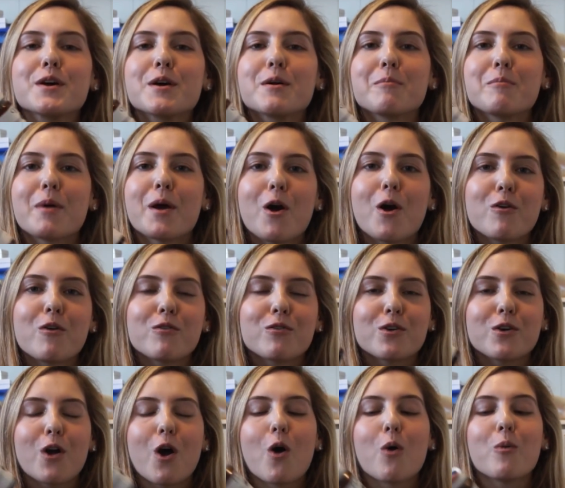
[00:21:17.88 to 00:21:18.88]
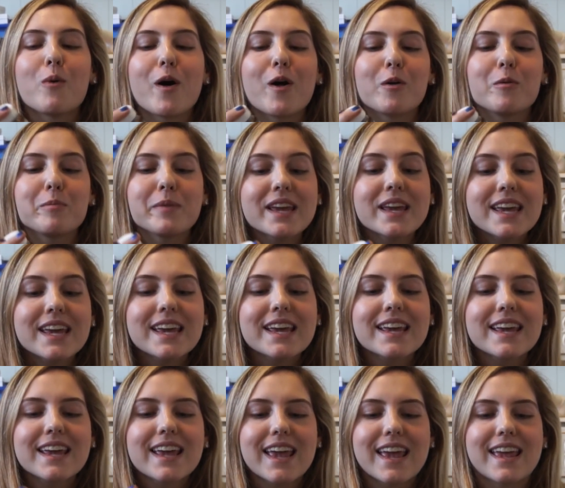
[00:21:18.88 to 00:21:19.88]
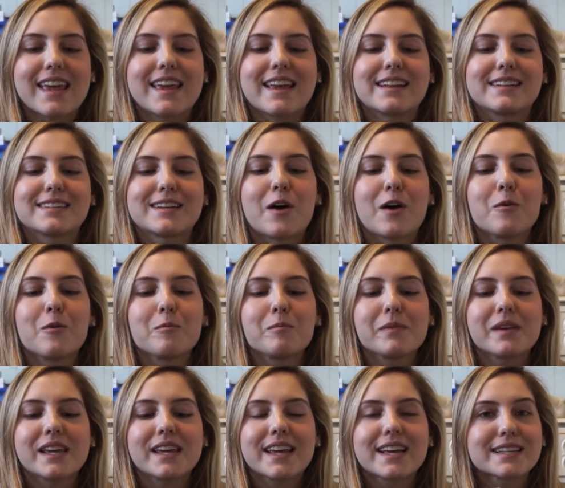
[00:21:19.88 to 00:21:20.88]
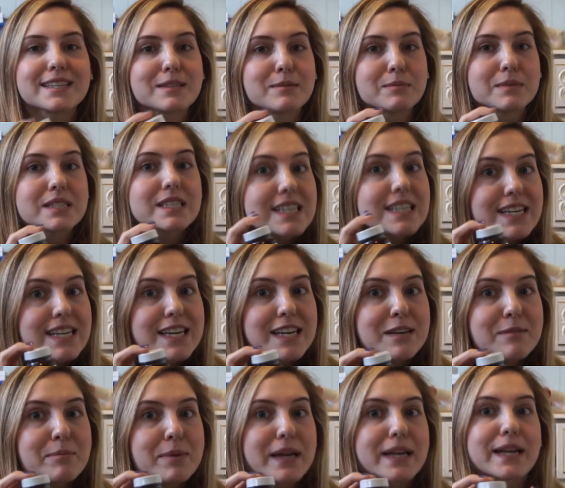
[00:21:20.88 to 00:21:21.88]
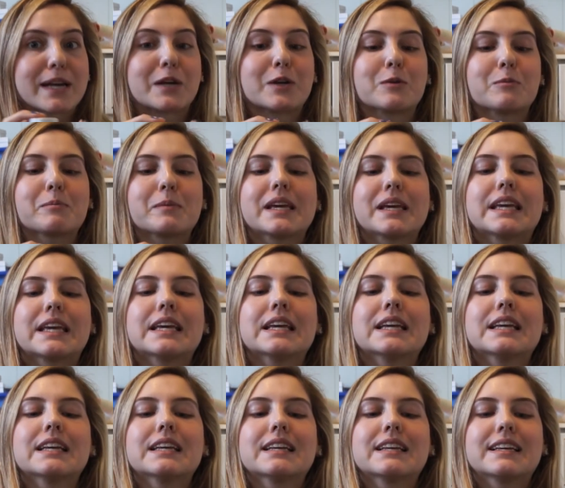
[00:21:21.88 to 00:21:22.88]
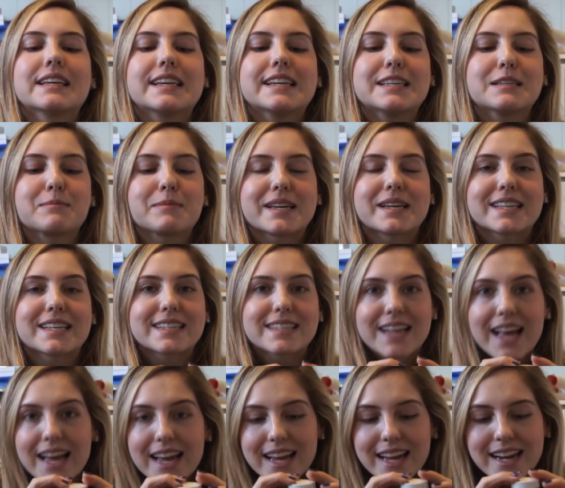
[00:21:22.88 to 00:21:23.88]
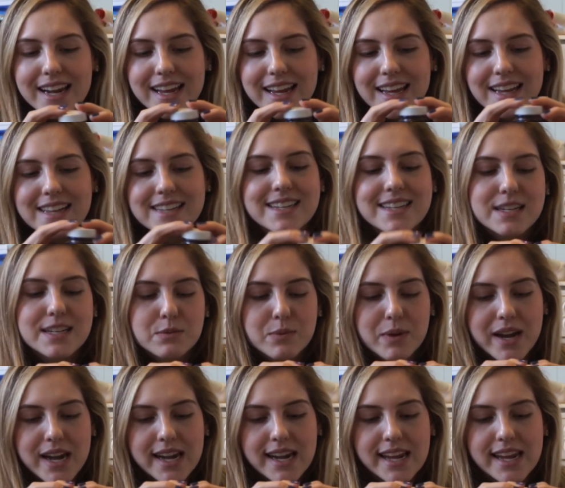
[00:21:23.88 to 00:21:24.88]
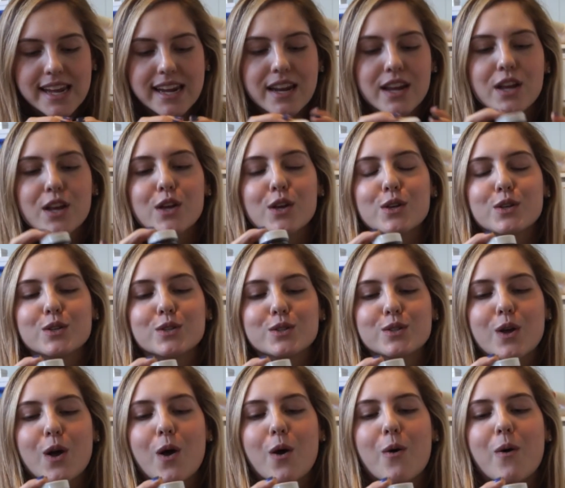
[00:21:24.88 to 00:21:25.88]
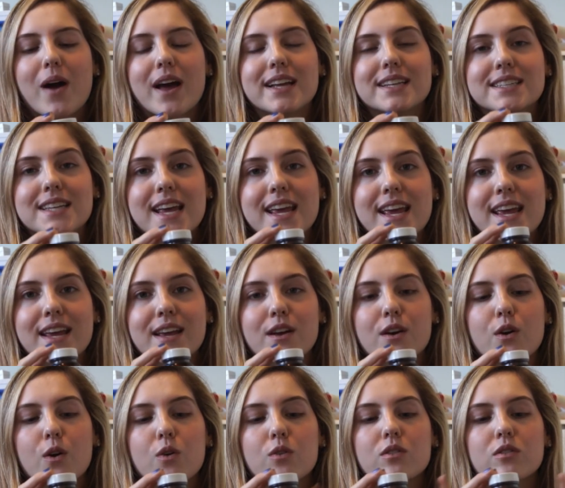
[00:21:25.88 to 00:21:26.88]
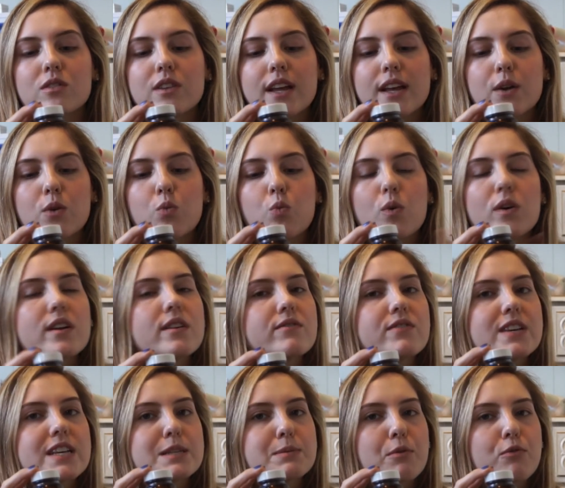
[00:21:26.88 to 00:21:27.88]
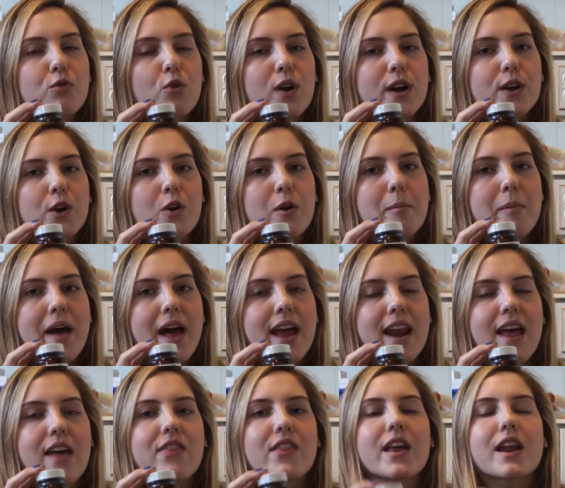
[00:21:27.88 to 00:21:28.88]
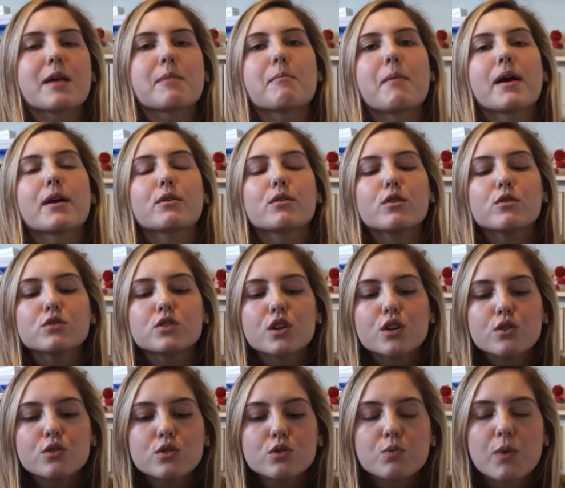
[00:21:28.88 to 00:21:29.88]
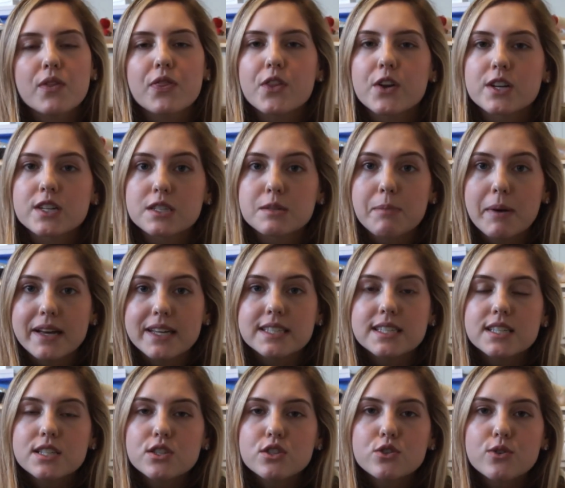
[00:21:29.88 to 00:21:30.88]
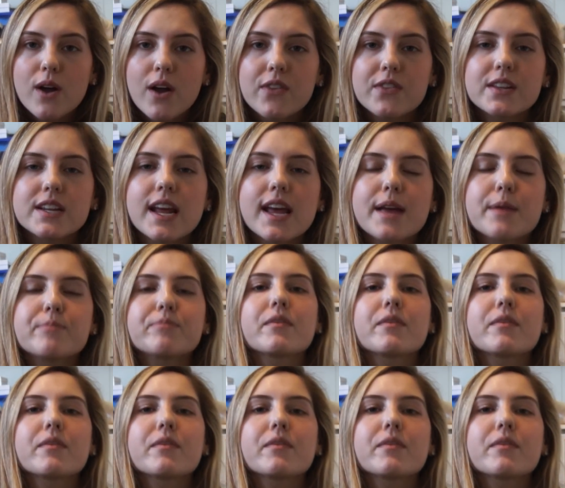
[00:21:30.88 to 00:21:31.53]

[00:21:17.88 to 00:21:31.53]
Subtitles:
my overall well-being and help me get some sleep and help me ease my anxiety, because that's what I need. So I take like 1 of these before I go to bed, and then I microdose with their spices throughout the day.